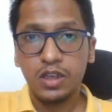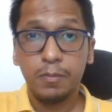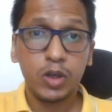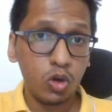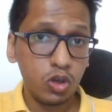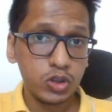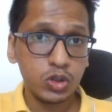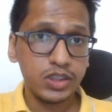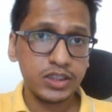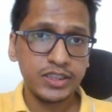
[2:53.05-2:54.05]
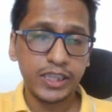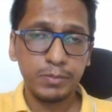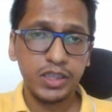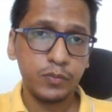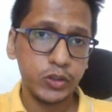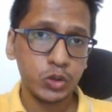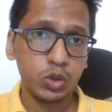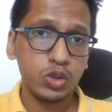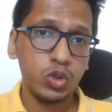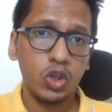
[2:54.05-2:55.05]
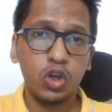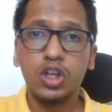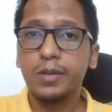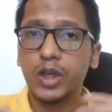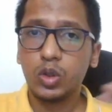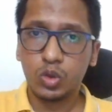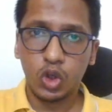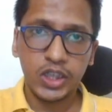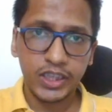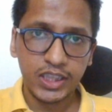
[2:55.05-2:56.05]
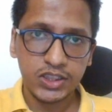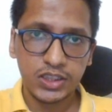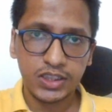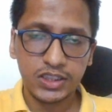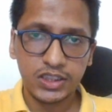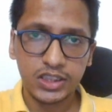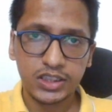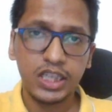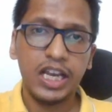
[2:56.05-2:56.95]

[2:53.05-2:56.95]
but also this checkmate will show you a lot about coordination in chess